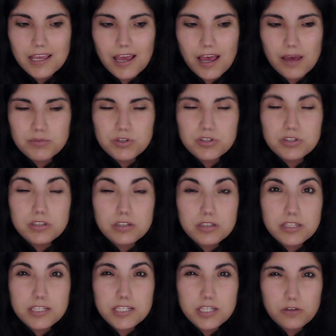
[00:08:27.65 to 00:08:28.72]
I'm just
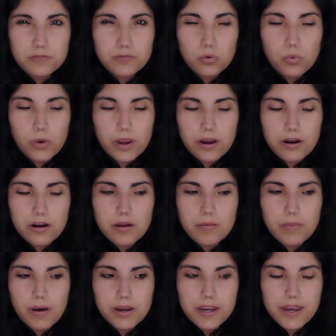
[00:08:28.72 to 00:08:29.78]
self-aware
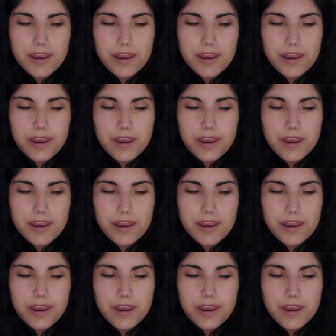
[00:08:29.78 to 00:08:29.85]
about it